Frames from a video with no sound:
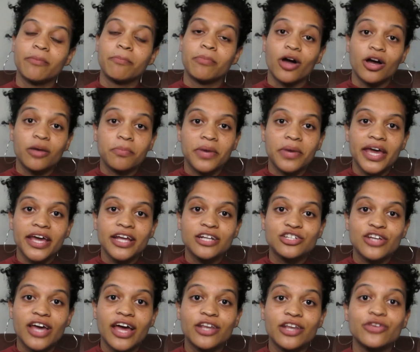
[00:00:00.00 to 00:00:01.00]
blog page
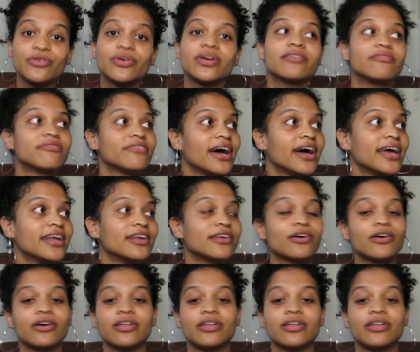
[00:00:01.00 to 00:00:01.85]
and you can find